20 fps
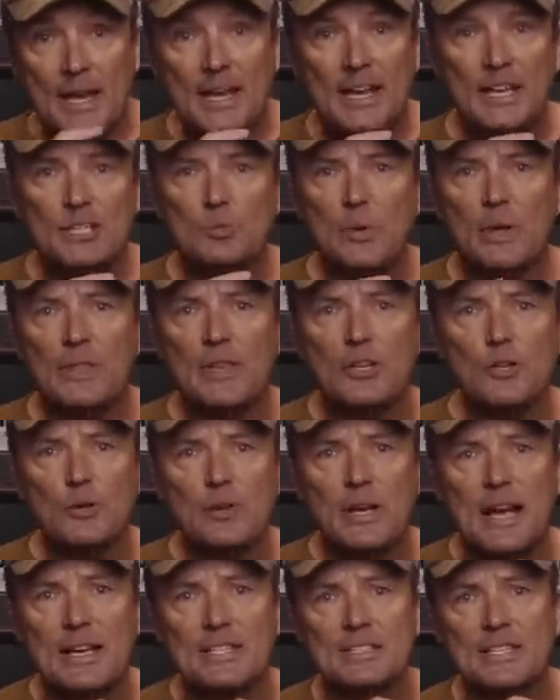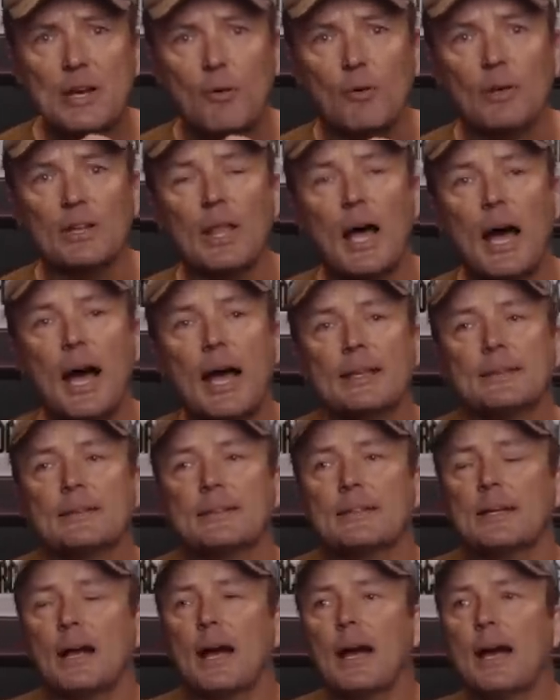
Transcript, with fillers: Here's one that you guys hear a lot.